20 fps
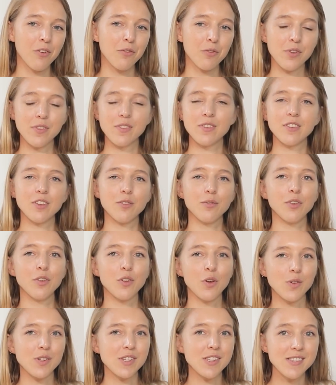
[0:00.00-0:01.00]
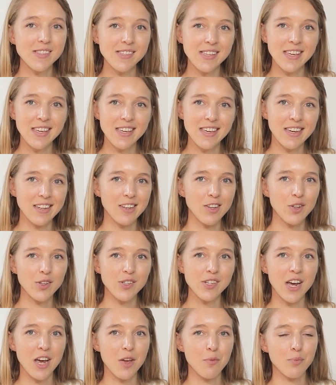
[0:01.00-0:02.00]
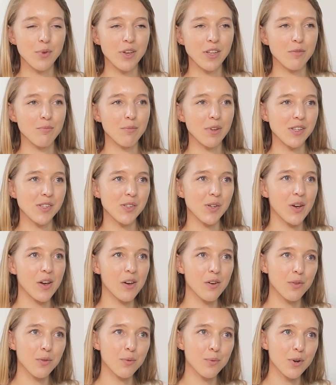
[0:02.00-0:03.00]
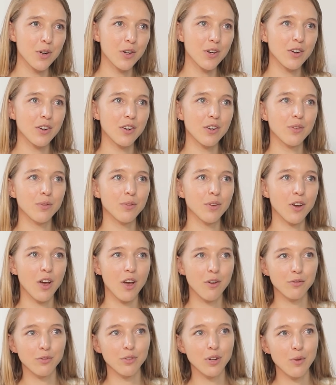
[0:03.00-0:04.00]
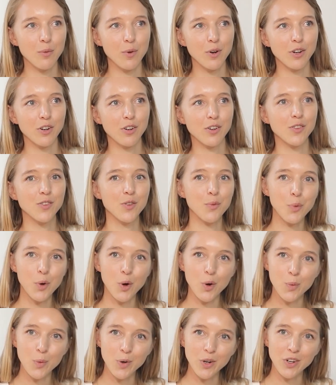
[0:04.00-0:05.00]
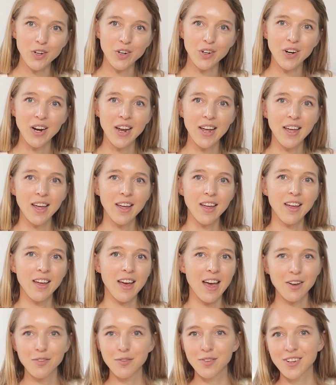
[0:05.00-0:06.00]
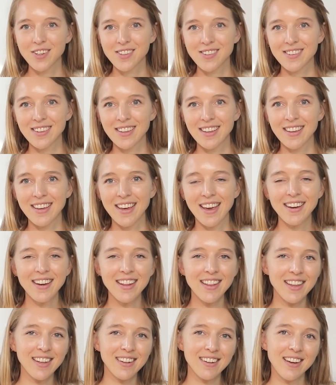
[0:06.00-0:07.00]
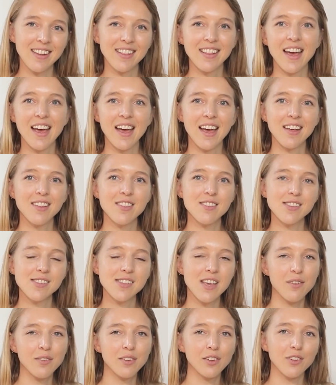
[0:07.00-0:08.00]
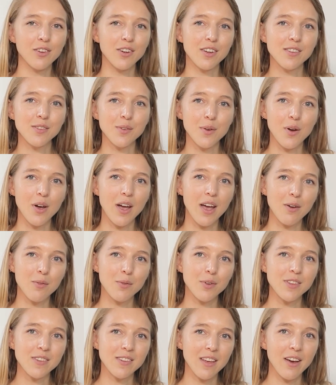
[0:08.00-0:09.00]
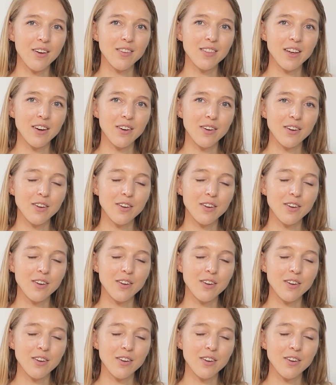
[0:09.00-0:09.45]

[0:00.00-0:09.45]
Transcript: for instance, if you go to Seek and you type in mental health worker, recovery worker, support worker, advocacy, anything like that, and just have a look as well at what's out there.